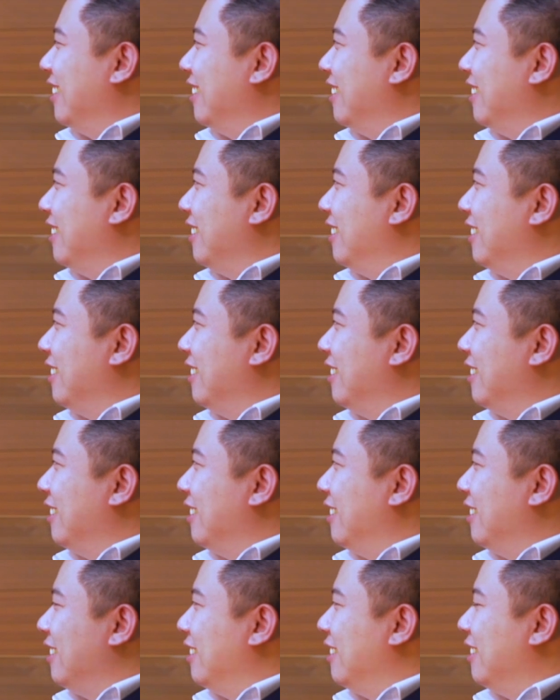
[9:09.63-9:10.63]

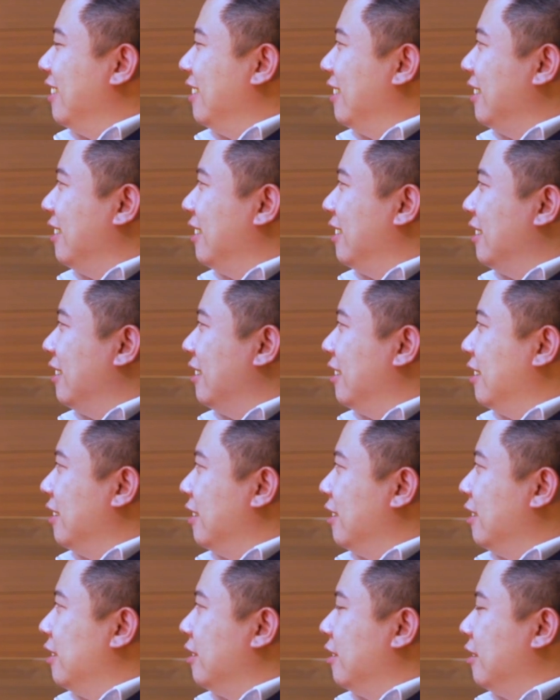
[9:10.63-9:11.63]

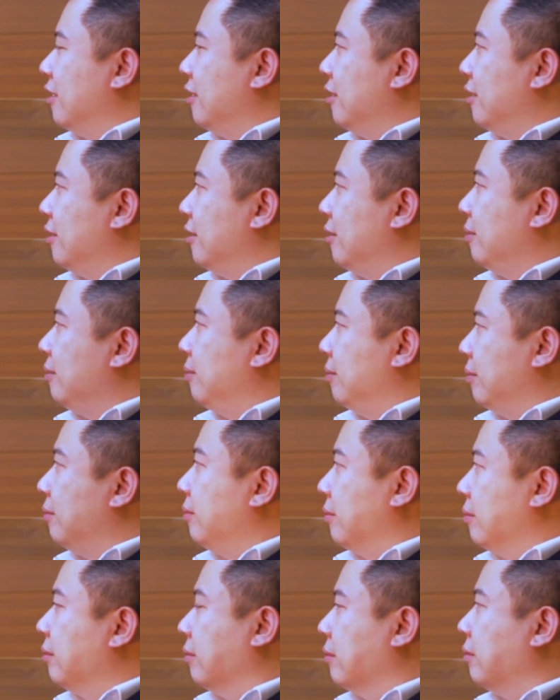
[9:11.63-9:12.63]

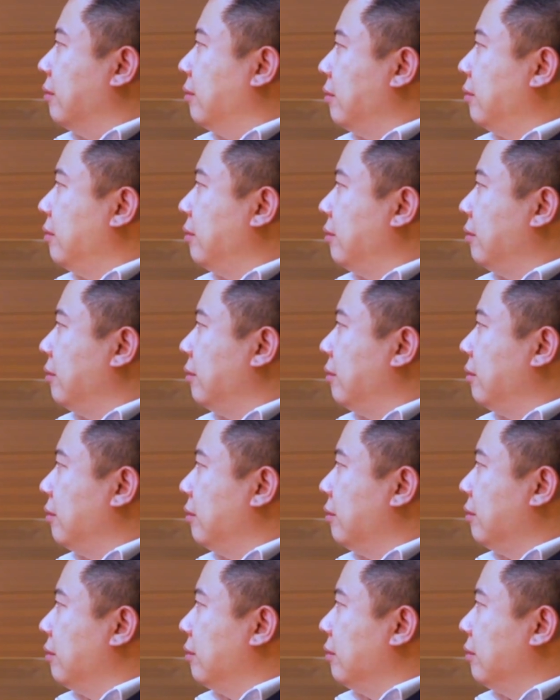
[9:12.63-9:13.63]
This person isn't speaking.